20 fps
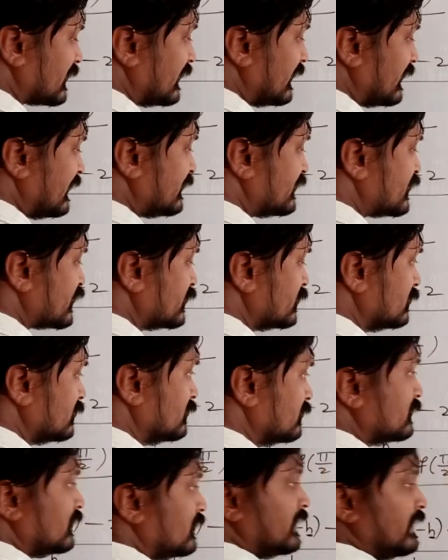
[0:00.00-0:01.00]

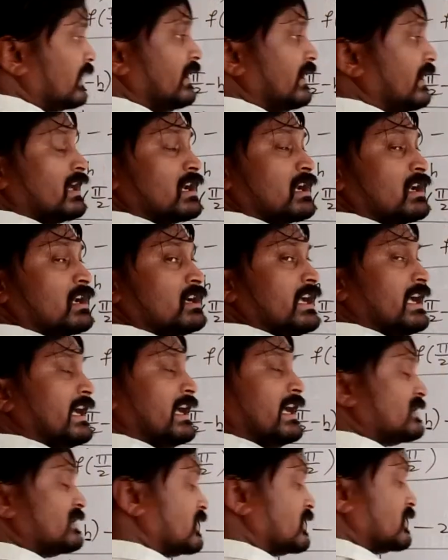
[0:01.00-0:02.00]
into here
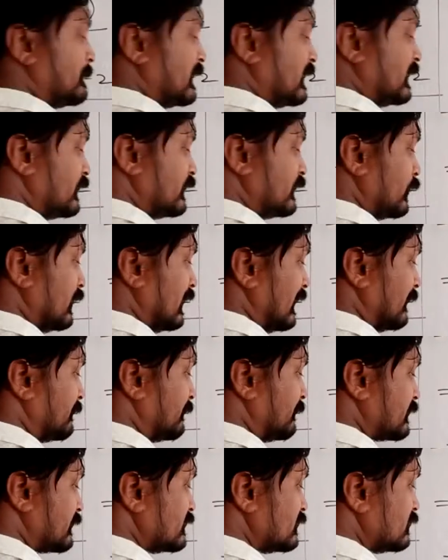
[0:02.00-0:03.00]
h upon 2
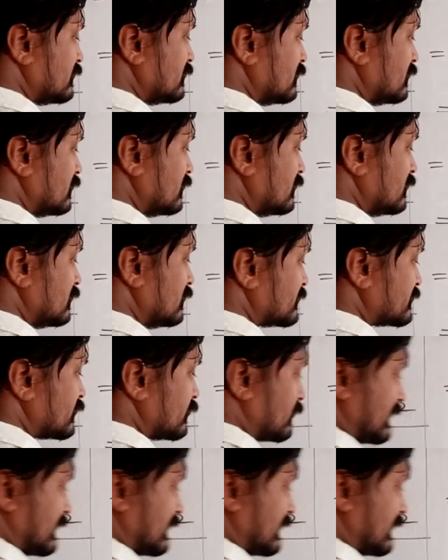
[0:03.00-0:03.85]
left. So